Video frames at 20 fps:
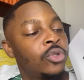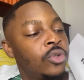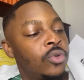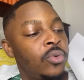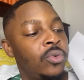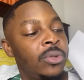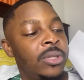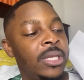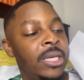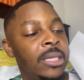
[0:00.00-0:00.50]

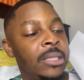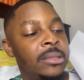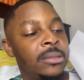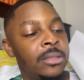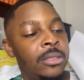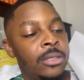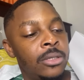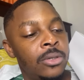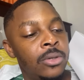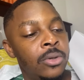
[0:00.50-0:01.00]
2
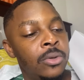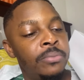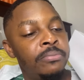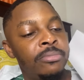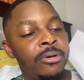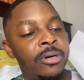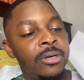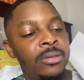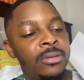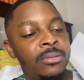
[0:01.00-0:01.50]
days ago,
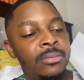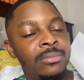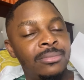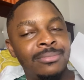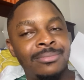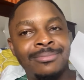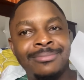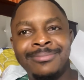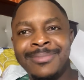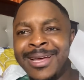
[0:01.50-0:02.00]
but
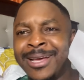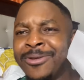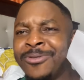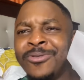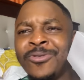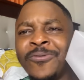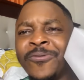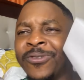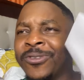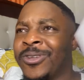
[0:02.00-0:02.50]
I
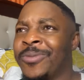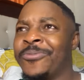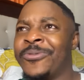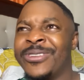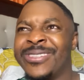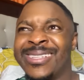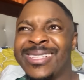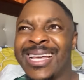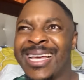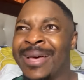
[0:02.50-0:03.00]
don't know, for some
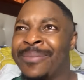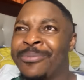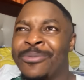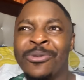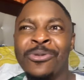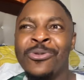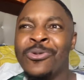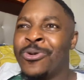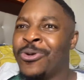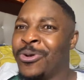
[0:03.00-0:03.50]
reason I
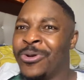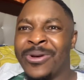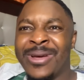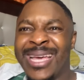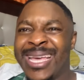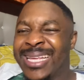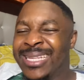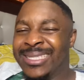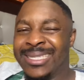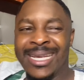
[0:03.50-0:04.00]
am no
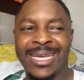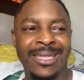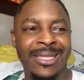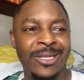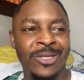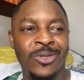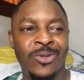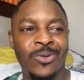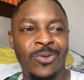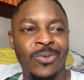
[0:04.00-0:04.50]
longer
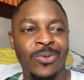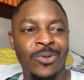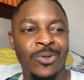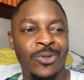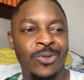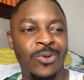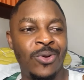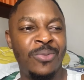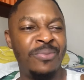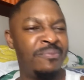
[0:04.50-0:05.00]
excited to
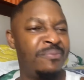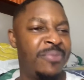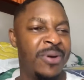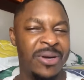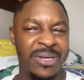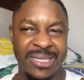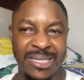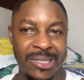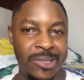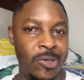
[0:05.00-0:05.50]

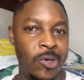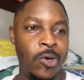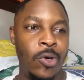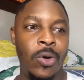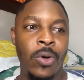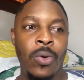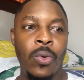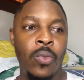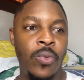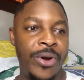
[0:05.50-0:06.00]
unbox it
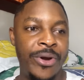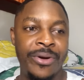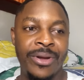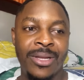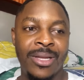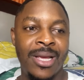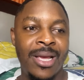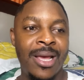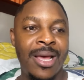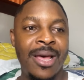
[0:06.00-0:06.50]
or wear
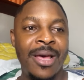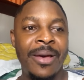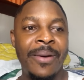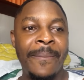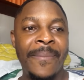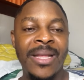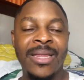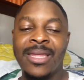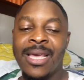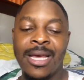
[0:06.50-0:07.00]
it.
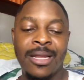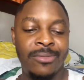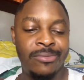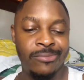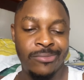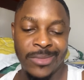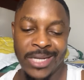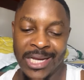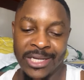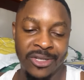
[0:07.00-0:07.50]
But
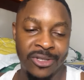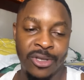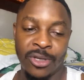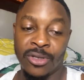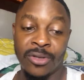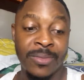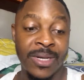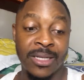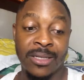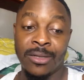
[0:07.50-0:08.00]
then I just
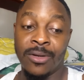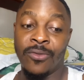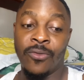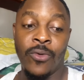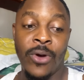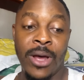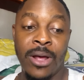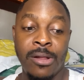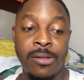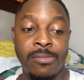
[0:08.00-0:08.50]
thought to myself,
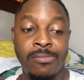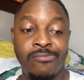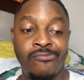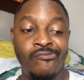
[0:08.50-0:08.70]
well,